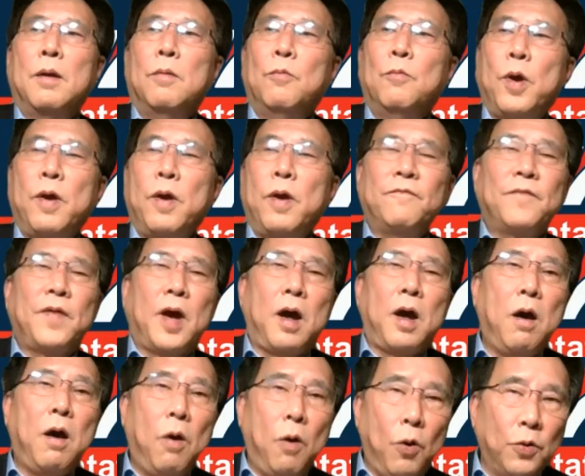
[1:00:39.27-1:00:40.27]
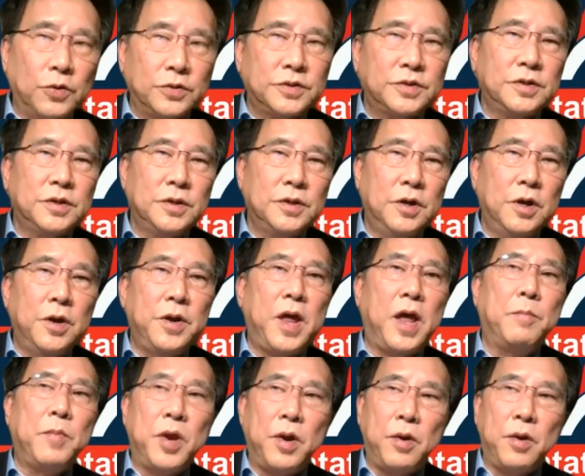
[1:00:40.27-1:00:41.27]
with a host. Her
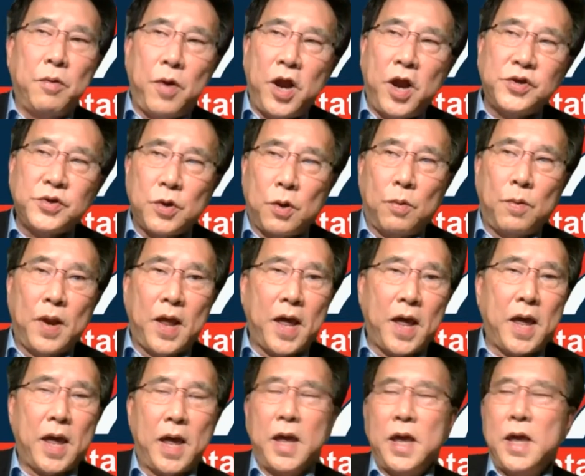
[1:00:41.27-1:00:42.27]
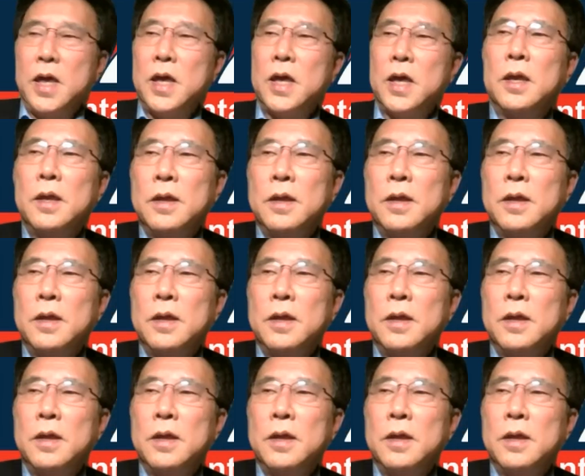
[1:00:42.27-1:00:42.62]
name is Rachel Lay.